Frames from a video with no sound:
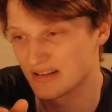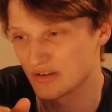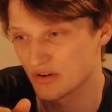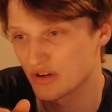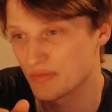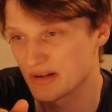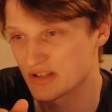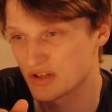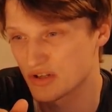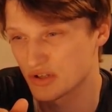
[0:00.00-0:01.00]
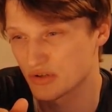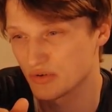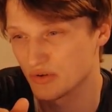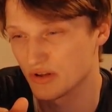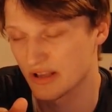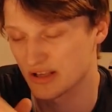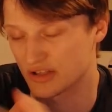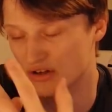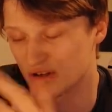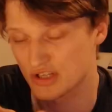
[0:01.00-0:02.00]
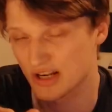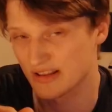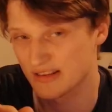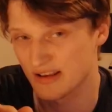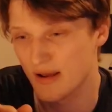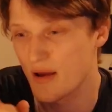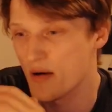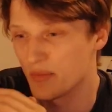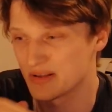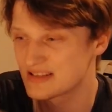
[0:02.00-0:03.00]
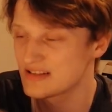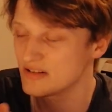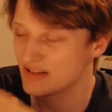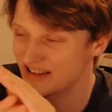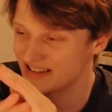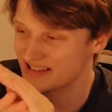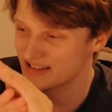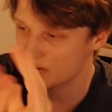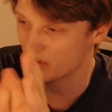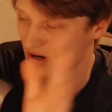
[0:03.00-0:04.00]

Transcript: So it could have been a surge kind of thing. But still, it did not work.